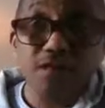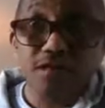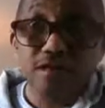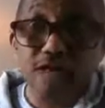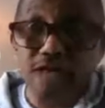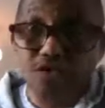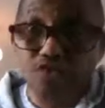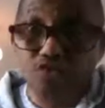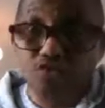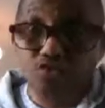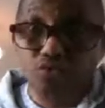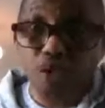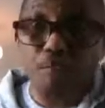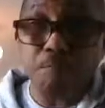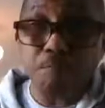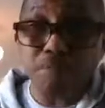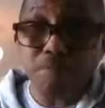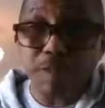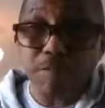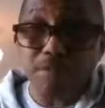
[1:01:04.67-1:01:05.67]
There's no
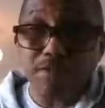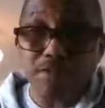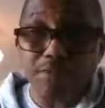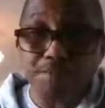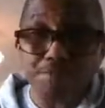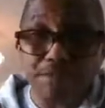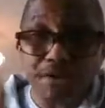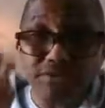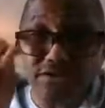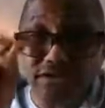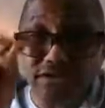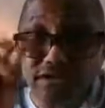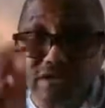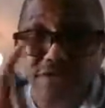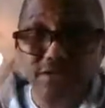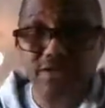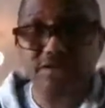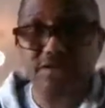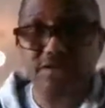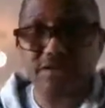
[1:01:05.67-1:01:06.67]
prominent person
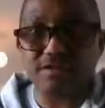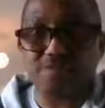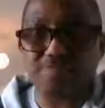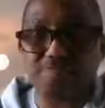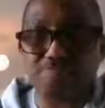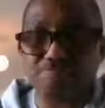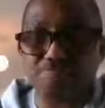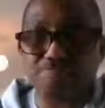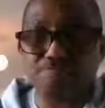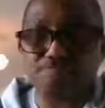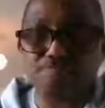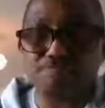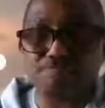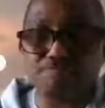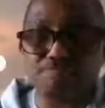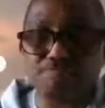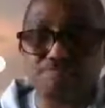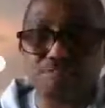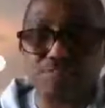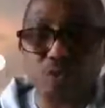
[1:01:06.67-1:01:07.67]
arrested.
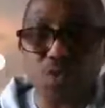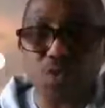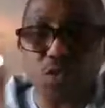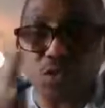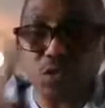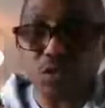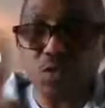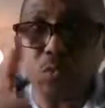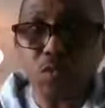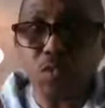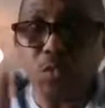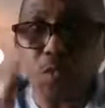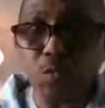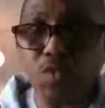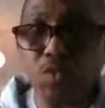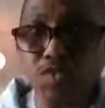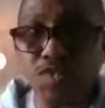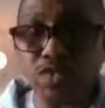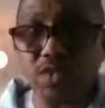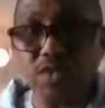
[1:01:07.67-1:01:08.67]
What we
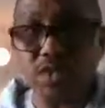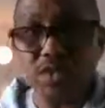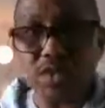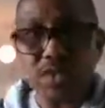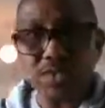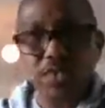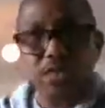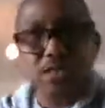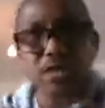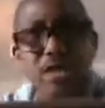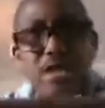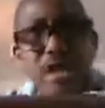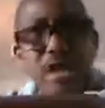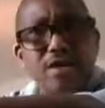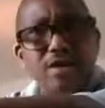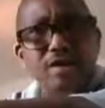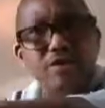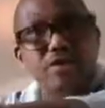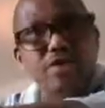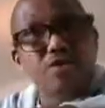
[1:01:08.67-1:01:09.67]
always see, they
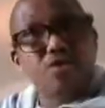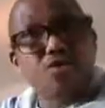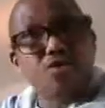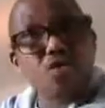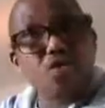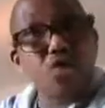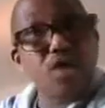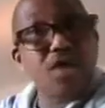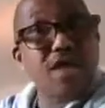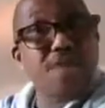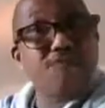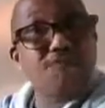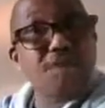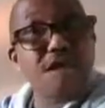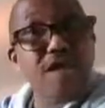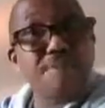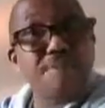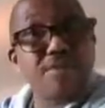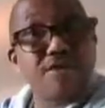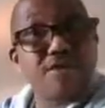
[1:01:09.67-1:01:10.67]
arrest the low-level
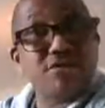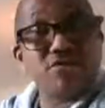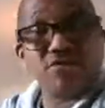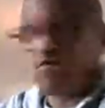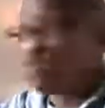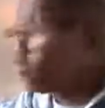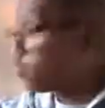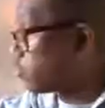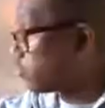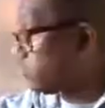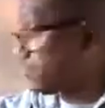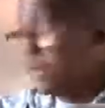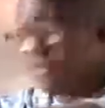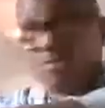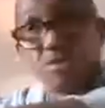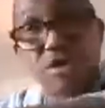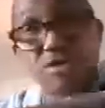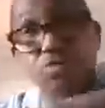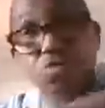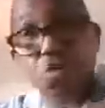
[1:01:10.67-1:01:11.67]
Gambians,
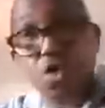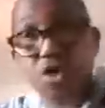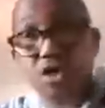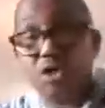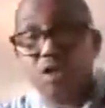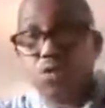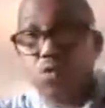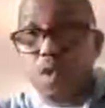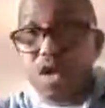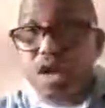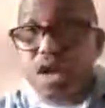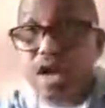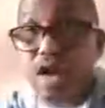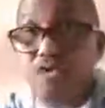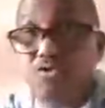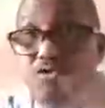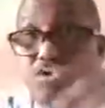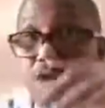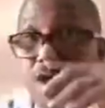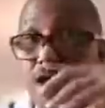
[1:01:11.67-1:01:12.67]
people that work in the
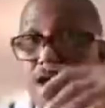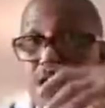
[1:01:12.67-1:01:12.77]
warehouse